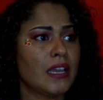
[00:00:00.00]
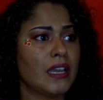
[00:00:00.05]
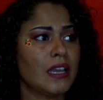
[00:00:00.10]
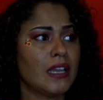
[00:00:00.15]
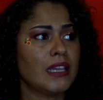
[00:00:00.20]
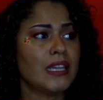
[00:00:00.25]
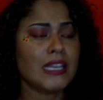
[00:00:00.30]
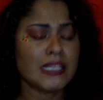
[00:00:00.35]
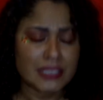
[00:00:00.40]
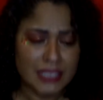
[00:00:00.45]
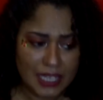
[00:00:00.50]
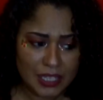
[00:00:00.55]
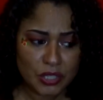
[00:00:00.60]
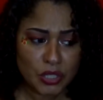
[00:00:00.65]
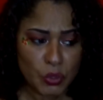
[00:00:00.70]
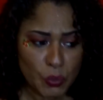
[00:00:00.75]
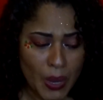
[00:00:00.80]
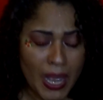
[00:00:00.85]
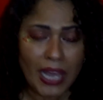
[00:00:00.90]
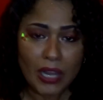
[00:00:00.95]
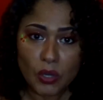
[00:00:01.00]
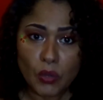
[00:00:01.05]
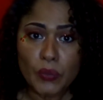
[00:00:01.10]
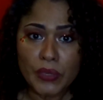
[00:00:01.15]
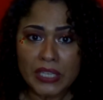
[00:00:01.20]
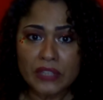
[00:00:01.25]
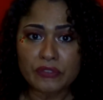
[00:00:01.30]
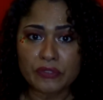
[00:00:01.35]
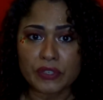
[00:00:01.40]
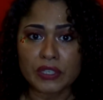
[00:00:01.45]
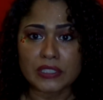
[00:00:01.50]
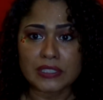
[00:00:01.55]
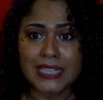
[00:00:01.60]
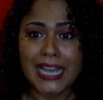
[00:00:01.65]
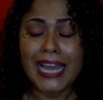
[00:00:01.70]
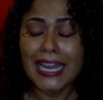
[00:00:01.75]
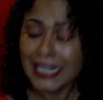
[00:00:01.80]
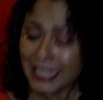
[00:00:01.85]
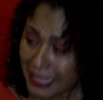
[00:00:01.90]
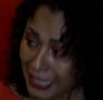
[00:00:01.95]
Let's get through Halloween first.
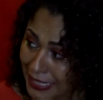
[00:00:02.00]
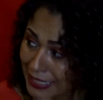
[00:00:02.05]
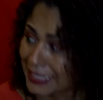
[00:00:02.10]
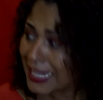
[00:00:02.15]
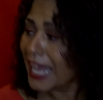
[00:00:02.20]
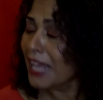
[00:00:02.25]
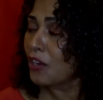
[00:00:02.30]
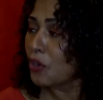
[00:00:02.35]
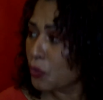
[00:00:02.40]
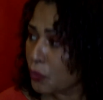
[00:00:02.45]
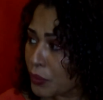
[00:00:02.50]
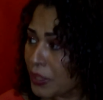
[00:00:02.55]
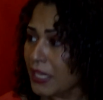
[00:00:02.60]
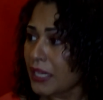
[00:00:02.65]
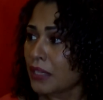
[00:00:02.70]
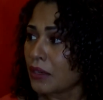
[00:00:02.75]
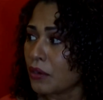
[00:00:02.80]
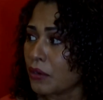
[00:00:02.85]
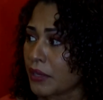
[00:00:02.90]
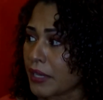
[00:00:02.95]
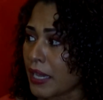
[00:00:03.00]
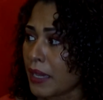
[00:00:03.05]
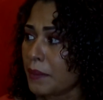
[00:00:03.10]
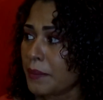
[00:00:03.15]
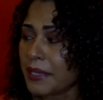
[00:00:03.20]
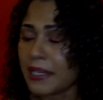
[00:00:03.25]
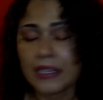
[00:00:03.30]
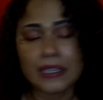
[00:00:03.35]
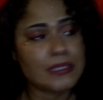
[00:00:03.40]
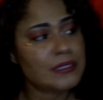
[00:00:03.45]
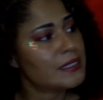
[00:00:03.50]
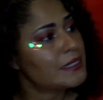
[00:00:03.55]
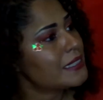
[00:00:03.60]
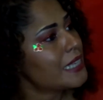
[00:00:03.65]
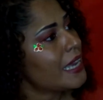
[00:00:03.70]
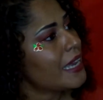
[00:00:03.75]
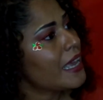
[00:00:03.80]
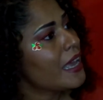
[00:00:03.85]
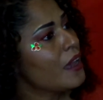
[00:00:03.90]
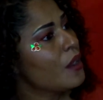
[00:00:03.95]
At least Halloween, okay? Because it's
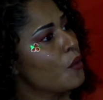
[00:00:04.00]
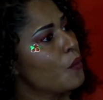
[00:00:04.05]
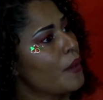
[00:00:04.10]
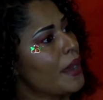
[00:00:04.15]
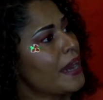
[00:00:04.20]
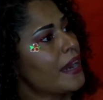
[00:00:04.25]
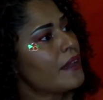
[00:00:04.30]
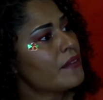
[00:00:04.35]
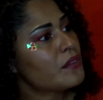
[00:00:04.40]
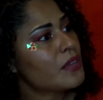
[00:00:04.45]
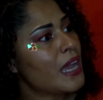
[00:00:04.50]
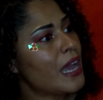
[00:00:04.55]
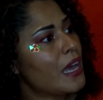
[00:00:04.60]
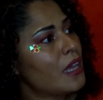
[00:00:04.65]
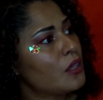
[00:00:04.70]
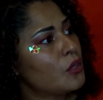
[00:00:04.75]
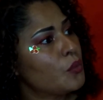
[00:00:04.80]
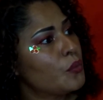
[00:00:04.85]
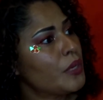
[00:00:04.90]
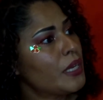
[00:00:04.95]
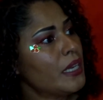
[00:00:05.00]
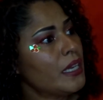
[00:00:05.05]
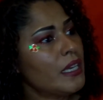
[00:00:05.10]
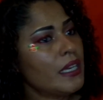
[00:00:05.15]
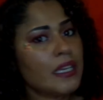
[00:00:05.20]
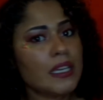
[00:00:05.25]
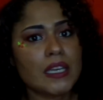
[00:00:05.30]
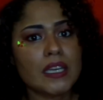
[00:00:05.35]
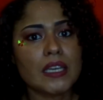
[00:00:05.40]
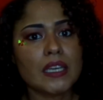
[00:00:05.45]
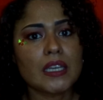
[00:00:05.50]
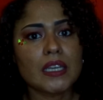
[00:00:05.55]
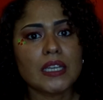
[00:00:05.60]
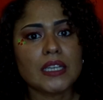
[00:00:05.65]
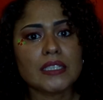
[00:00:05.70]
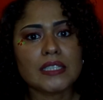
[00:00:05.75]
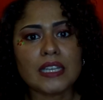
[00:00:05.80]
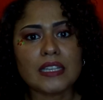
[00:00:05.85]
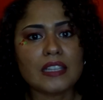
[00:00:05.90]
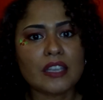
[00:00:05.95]
like, right after Halloween,
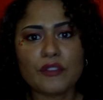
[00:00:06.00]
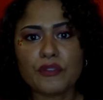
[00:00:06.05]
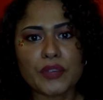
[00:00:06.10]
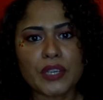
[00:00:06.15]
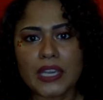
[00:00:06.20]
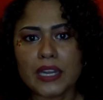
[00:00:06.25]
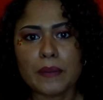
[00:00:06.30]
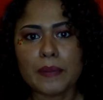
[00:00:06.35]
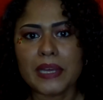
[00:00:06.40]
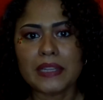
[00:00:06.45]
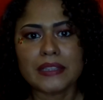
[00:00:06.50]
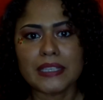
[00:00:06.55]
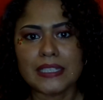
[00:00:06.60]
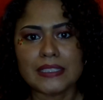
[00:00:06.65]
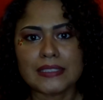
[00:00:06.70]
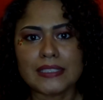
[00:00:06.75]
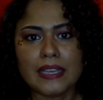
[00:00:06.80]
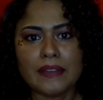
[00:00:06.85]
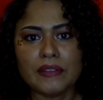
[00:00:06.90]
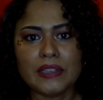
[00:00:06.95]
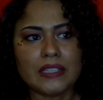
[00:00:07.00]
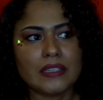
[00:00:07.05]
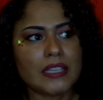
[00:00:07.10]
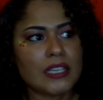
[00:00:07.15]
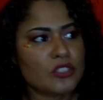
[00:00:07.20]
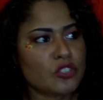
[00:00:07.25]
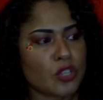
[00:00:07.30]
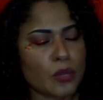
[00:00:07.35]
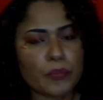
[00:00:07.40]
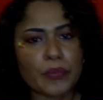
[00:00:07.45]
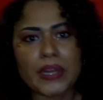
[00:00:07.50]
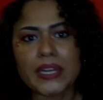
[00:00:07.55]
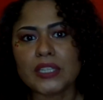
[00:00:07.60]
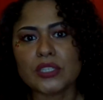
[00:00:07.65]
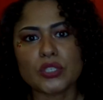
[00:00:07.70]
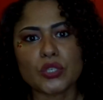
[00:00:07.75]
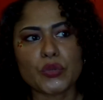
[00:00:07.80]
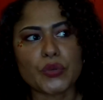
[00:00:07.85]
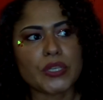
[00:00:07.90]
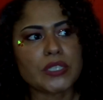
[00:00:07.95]
it's like they forget about Thanksgiving. They jump right
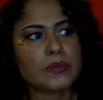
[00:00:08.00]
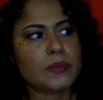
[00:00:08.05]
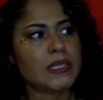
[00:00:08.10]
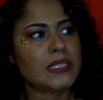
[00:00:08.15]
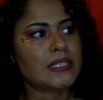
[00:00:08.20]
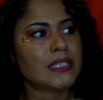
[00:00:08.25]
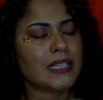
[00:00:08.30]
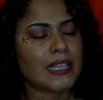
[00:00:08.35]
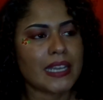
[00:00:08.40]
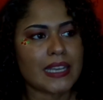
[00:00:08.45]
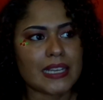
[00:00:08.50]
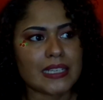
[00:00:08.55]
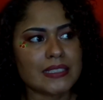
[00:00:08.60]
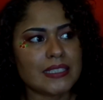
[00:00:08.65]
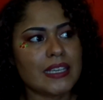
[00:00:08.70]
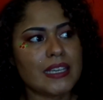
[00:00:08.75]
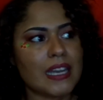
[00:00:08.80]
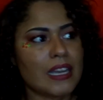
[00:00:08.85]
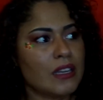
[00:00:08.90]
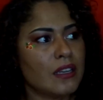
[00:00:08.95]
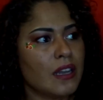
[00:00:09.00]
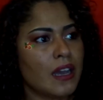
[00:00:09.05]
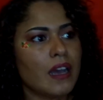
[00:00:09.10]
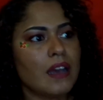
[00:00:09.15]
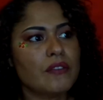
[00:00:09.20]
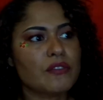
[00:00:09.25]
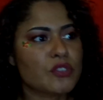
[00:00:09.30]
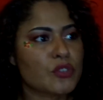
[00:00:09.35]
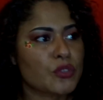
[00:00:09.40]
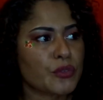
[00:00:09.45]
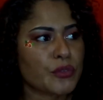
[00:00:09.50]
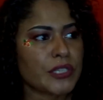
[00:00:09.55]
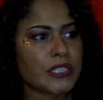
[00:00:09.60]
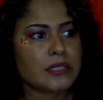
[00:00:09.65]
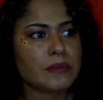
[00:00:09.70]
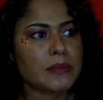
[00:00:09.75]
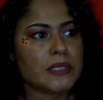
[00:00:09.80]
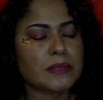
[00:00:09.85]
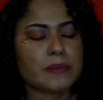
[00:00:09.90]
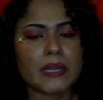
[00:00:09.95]
into Christmas. And like I said, I love
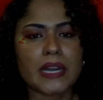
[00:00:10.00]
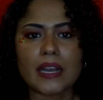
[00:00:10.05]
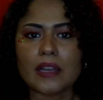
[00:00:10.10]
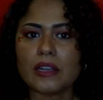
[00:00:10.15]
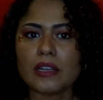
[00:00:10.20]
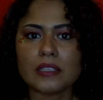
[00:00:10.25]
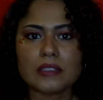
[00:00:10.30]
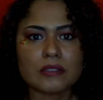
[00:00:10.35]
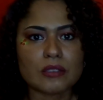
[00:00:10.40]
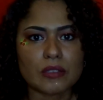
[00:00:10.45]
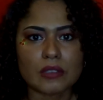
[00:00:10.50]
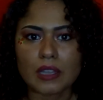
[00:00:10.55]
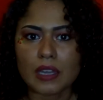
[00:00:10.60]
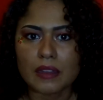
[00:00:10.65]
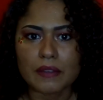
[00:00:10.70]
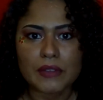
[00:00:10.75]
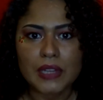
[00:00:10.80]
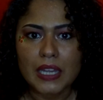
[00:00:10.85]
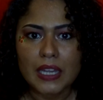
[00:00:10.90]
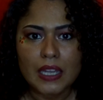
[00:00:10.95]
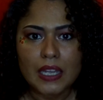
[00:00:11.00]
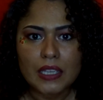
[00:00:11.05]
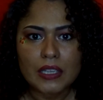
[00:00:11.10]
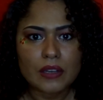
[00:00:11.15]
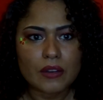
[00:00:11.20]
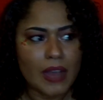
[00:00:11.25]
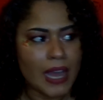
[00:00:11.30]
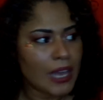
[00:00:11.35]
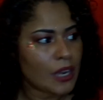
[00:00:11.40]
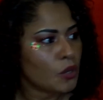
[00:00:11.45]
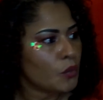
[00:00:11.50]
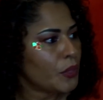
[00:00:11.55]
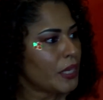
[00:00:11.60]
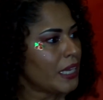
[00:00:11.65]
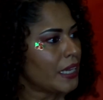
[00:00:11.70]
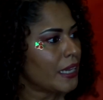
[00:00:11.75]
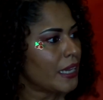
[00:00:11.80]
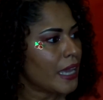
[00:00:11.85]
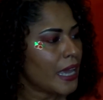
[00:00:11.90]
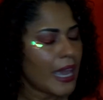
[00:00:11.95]
Christmas, but I also love, you know,
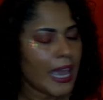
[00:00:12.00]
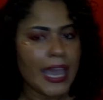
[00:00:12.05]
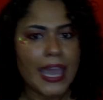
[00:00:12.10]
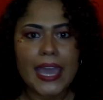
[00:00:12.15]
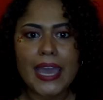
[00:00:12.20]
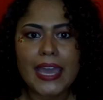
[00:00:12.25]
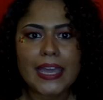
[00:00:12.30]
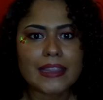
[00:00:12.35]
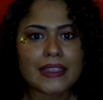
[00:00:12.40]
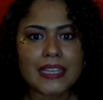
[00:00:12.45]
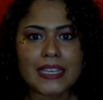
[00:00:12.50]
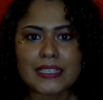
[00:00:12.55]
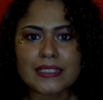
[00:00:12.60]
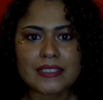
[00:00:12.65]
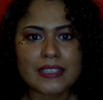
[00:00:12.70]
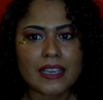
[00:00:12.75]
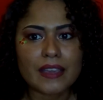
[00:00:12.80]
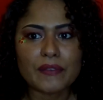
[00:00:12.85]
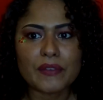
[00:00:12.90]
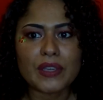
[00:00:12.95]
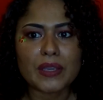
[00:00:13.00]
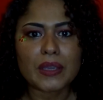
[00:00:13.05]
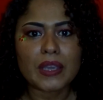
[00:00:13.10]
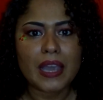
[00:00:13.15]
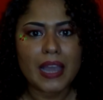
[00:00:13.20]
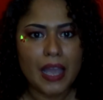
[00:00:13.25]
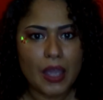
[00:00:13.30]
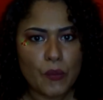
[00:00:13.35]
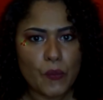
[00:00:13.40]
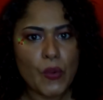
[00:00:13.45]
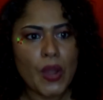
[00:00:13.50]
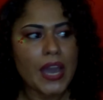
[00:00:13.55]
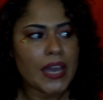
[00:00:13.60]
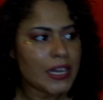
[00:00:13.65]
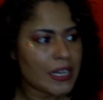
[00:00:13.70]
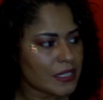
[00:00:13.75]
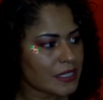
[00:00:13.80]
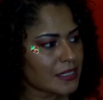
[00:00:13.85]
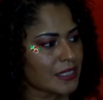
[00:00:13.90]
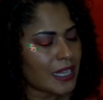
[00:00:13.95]
Halloween and Thanksgiving. I want
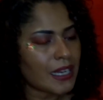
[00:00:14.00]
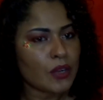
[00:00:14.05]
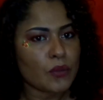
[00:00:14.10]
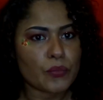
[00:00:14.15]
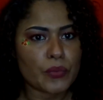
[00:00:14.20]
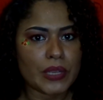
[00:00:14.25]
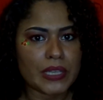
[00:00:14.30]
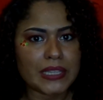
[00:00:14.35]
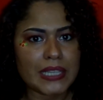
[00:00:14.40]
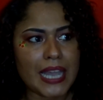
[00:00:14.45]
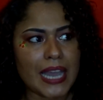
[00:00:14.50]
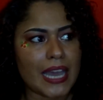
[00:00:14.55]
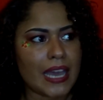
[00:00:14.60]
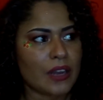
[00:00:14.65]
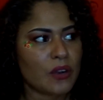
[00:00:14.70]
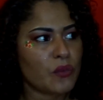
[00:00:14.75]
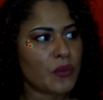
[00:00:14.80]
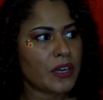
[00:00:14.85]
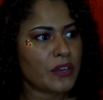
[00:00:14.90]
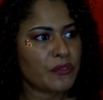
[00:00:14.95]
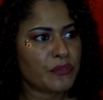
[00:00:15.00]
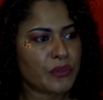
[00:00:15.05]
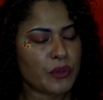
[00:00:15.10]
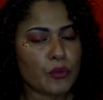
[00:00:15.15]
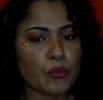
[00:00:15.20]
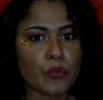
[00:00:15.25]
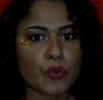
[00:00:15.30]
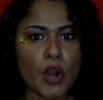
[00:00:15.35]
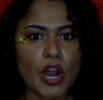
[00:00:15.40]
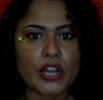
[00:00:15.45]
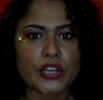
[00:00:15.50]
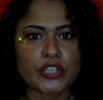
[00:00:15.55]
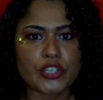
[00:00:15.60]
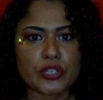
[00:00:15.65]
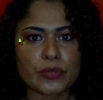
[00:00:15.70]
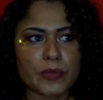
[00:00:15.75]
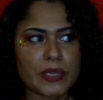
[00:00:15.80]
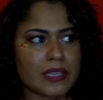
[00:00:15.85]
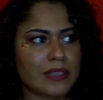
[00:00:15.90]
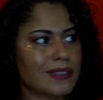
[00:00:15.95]
to celebrate that. I don't want to feel
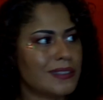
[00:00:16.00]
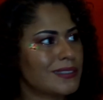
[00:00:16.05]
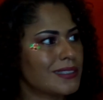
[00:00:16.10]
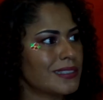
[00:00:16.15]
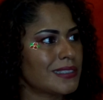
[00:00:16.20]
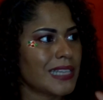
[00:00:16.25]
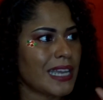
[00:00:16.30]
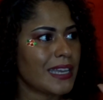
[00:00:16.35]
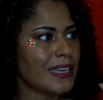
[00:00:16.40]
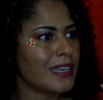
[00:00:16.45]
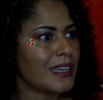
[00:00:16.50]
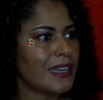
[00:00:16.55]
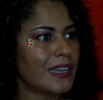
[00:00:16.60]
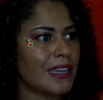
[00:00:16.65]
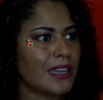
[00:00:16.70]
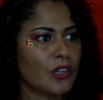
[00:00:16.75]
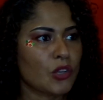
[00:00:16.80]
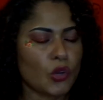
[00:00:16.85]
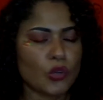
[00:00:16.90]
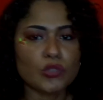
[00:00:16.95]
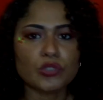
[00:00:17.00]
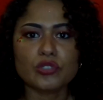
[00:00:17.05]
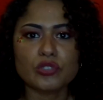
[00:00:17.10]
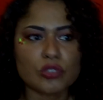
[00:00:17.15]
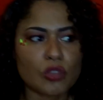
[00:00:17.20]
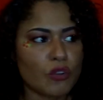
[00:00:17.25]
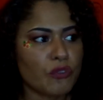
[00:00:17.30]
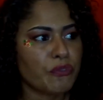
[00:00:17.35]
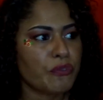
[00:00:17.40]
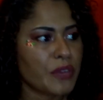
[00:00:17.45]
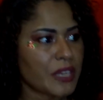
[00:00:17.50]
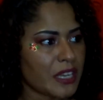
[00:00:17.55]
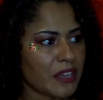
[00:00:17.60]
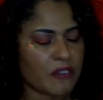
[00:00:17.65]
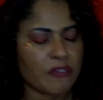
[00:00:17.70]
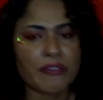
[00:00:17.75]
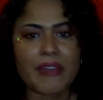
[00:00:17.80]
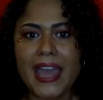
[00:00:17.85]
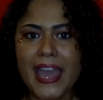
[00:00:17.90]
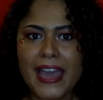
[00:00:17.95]
rushed, because it's like, it goes so freaking
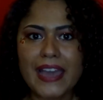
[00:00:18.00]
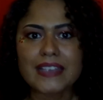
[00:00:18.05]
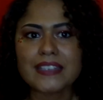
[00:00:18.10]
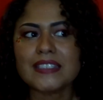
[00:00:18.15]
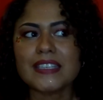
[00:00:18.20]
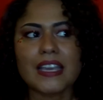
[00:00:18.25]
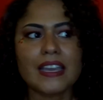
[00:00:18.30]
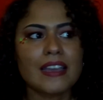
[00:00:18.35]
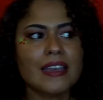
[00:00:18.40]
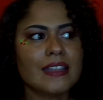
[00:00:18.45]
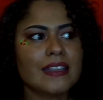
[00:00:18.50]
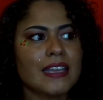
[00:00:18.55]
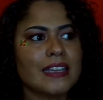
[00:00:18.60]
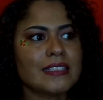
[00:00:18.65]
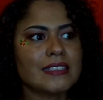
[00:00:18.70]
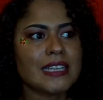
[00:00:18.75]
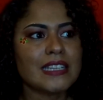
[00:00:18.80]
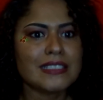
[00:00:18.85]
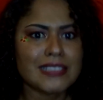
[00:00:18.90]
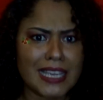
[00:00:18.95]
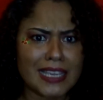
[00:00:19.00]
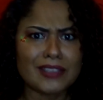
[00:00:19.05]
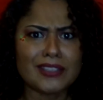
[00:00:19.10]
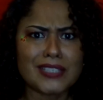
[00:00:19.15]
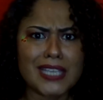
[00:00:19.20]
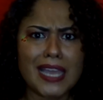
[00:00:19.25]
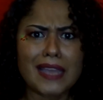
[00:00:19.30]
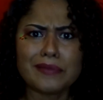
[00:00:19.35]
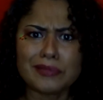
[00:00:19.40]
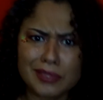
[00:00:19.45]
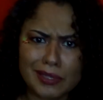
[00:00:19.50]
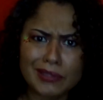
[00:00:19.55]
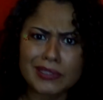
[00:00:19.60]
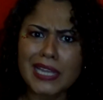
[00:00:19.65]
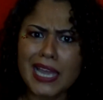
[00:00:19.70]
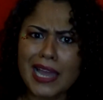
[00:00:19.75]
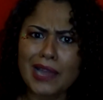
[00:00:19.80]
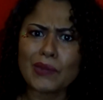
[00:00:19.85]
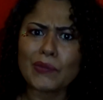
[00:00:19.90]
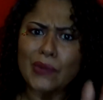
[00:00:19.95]
fast that it's like, take your time, slow
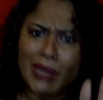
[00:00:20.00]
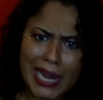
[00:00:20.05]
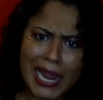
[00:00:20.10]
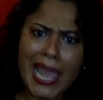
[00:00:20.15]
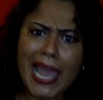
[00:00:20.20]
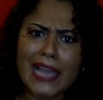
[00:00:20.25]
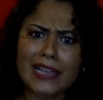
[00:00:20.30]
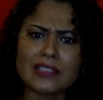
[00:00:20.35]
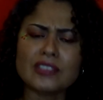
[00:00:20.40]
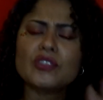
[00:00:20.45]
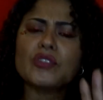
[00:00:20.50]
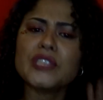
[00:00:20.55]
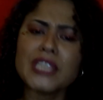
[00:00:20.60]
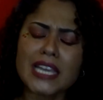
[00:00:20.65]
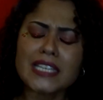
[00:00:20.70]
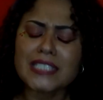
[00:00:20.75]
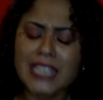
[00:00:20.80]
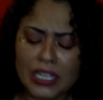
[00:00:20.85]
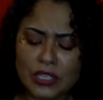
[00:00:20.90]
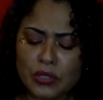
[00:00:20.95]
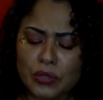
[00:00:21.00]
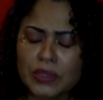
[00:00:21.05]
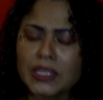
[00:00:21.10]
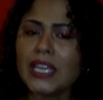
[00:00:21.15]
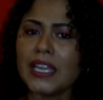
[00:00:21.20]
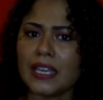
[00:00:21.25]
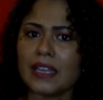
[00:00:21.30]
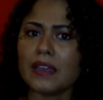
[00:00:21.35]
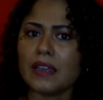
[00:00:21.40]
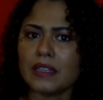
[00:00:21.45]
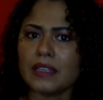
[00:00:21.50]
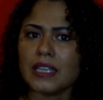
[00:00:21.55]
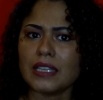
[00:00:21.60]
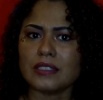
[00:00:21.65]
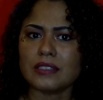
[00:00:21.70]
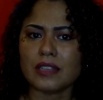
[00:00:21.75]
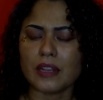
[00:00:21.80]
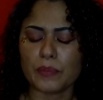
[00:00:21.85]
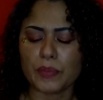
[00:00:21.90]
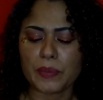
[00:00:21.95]
down, relax. So yes, I do think they
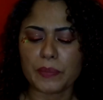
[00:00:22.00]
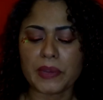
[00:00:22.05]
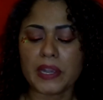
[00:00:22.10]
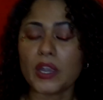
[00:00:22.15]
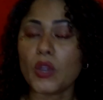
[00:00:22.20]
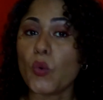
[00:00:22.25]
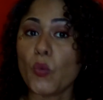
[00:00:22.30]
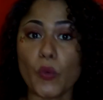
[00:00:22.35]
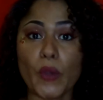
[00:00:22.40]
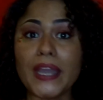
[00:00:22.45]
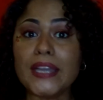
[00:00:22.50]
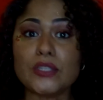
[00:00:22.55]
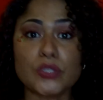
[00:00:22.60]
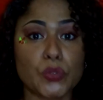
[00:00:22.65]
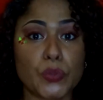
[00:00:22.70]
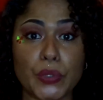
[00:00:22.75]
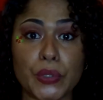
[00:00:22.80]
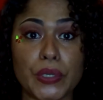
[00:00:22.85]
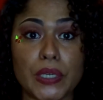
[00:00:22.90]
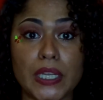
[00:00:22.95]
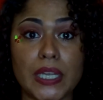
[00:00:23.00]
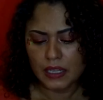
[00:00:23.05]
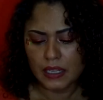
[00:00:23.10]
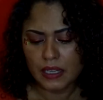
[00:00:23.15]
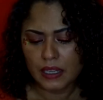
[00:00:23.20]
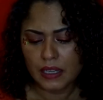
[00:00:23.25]
start preparing way too early.